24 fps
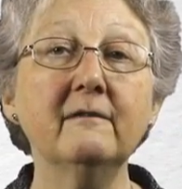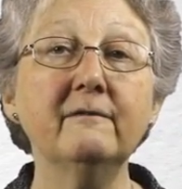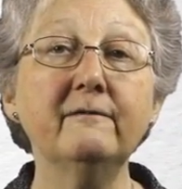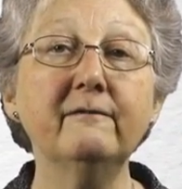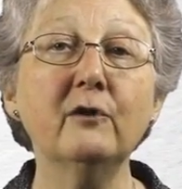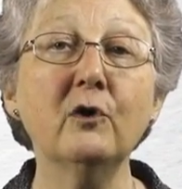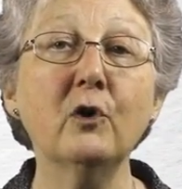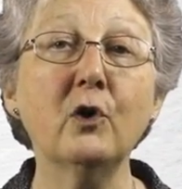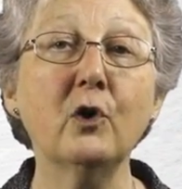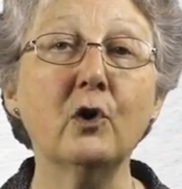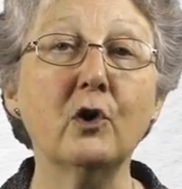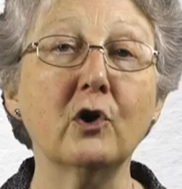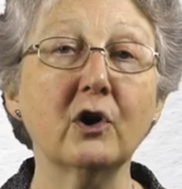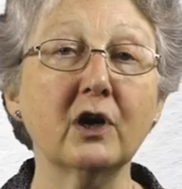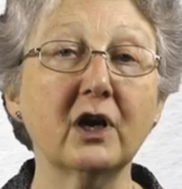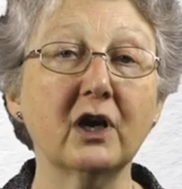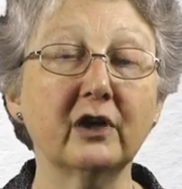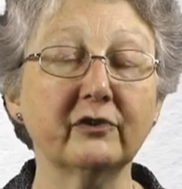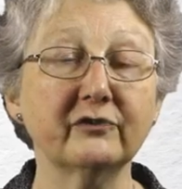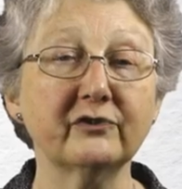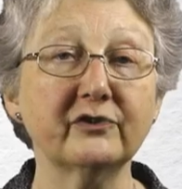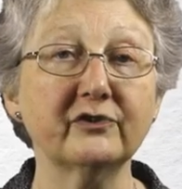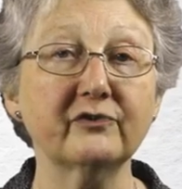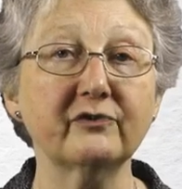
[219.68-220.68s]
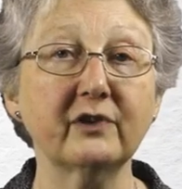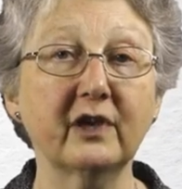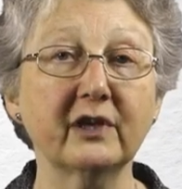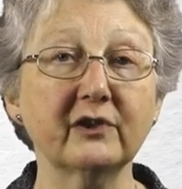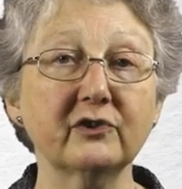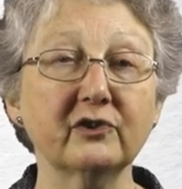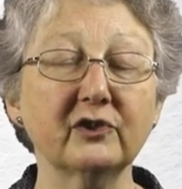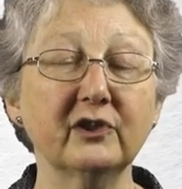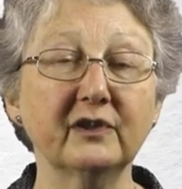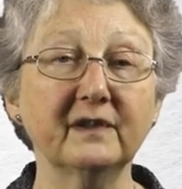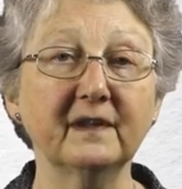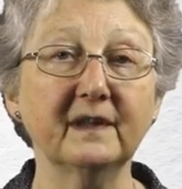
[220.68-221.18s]
for
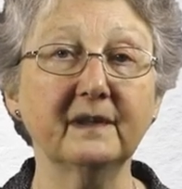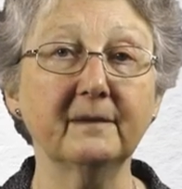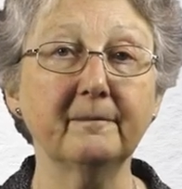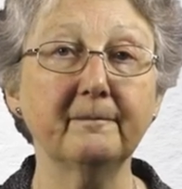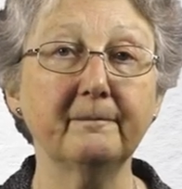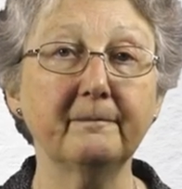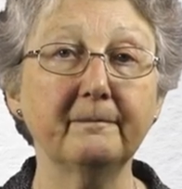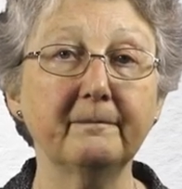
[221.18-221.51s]
construction.